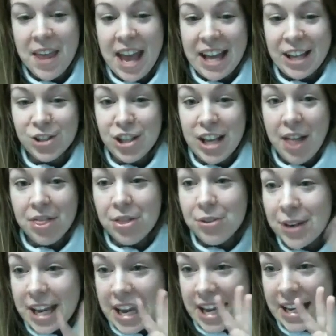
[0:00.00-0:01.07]
And she had
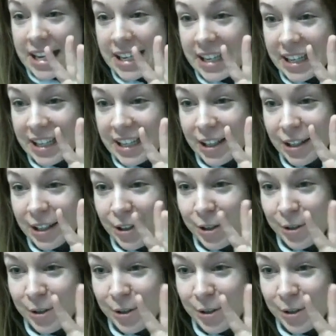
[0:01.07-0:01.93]
3 group